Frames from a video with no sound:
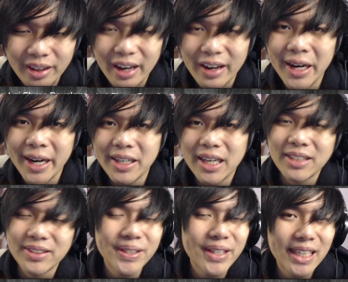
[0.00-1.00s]
Alright, I'll
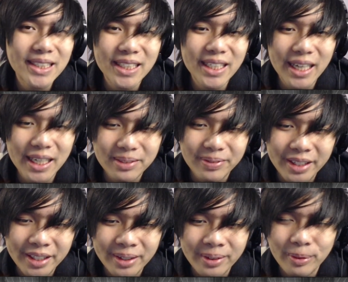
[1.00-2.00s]
see you guys in the next
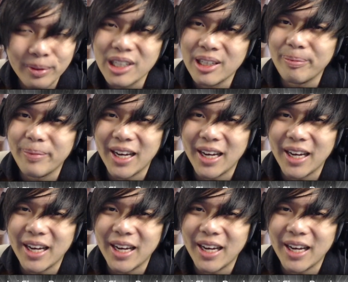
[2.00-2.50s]
video. Bye.